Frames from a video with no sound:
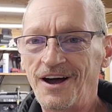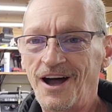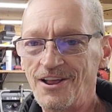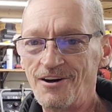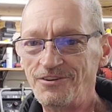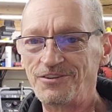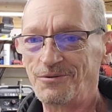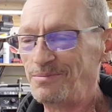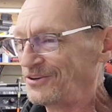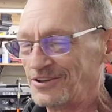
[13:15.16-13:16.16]
I love this
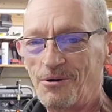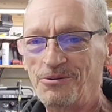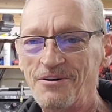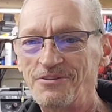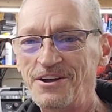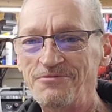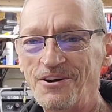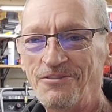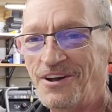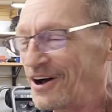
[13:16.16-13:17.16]
little piece. I will never get
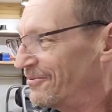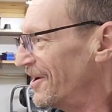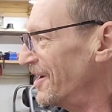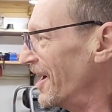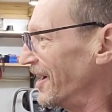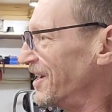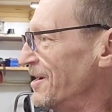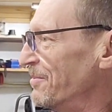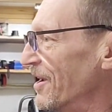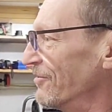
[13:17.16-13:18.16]
rid of it. I
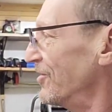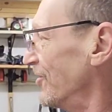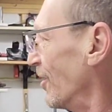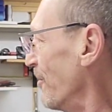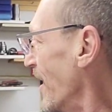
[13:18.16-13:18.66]
keep it ever since I